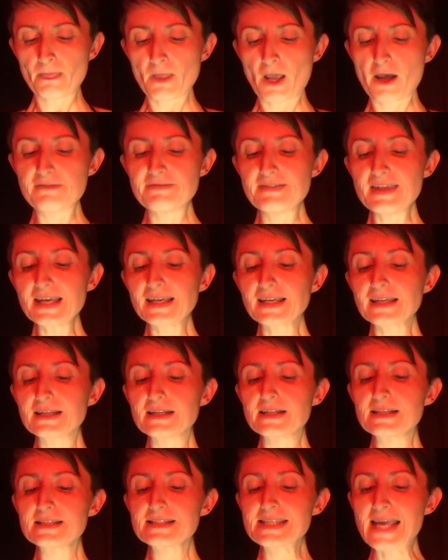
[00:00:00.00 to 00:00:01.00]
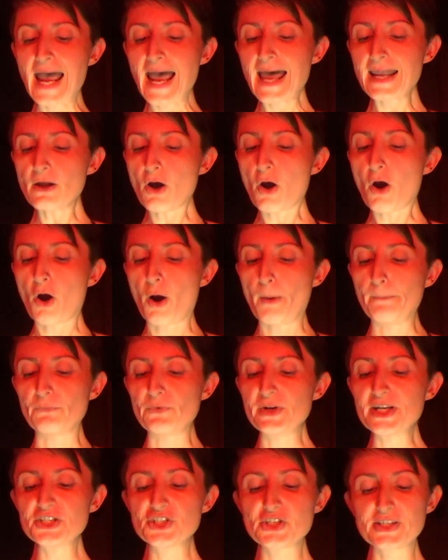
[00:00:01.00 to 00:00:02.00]
A thick, tan arm
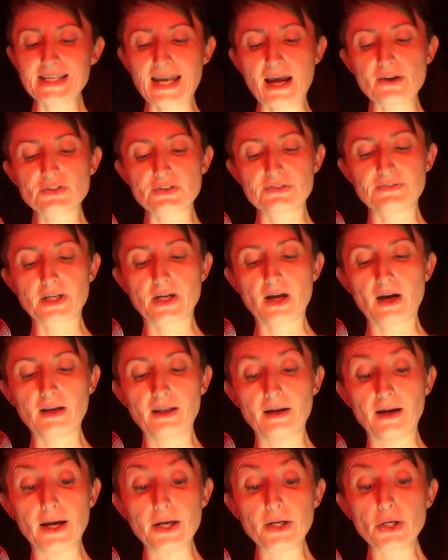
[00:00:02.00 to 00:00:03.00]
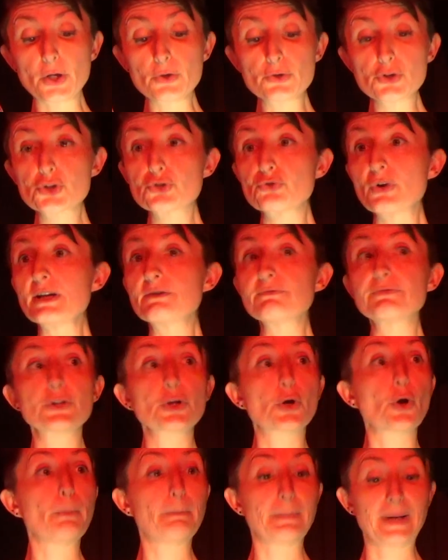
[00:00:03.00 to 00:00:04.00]
reaches out of the colour and goes straight for the
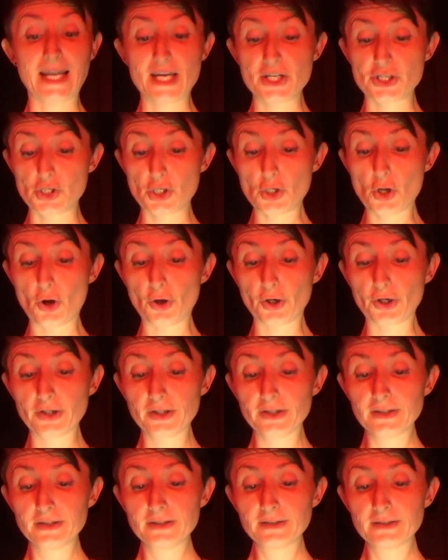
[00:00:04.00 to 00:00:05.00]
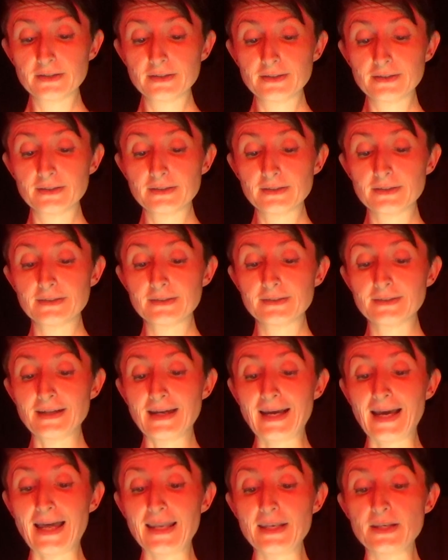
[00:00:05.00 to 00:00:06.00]
combination lock.
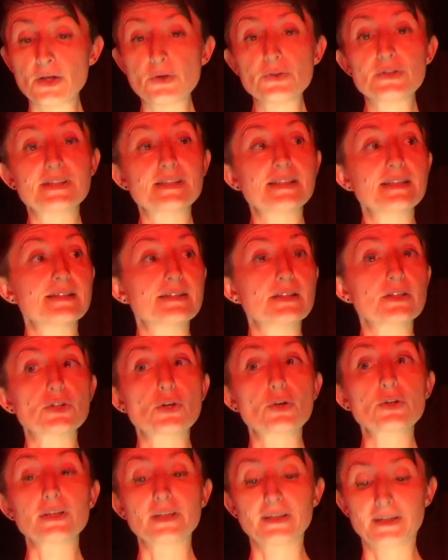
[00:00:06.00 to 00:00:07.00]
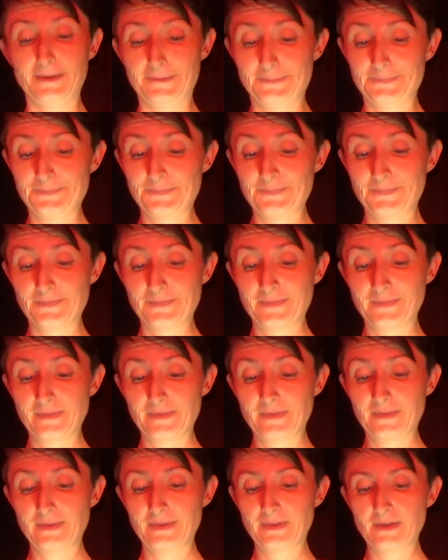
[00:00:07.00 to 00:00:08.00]
Anne notices the toddler.
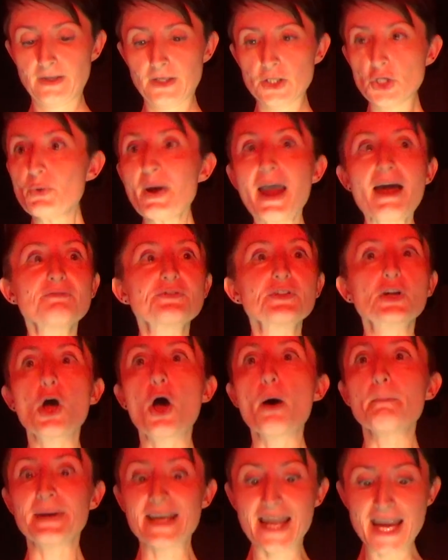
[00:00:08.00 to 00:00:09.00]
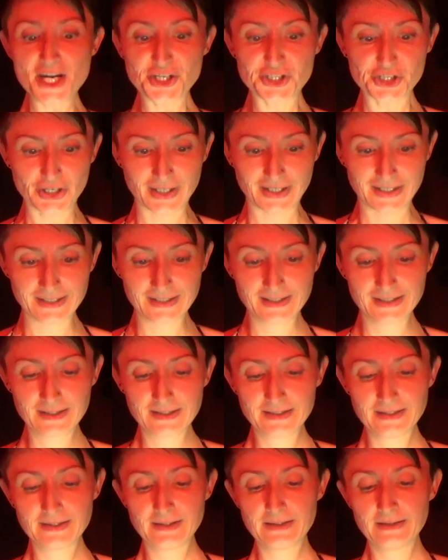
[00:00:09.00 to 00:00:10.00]
"You have the combination!"
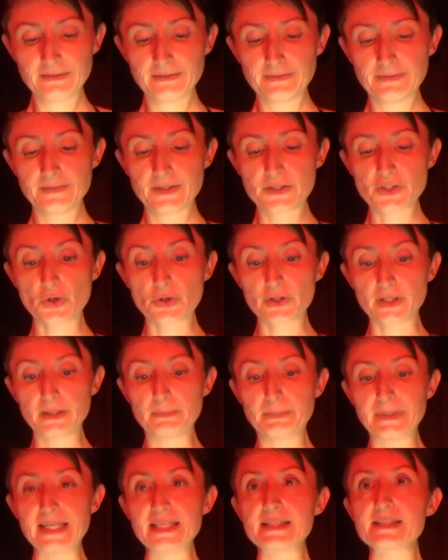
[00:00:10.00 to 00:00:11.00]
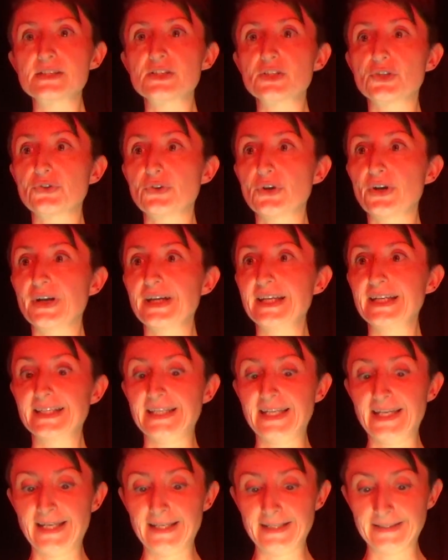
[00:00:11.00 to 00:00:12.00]
The toddler begins to cry
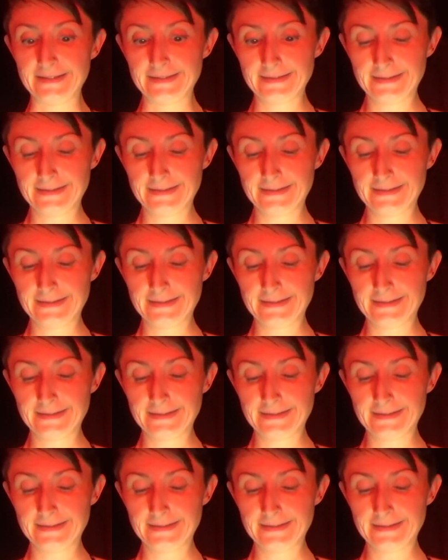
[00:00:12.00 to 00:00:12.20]
again.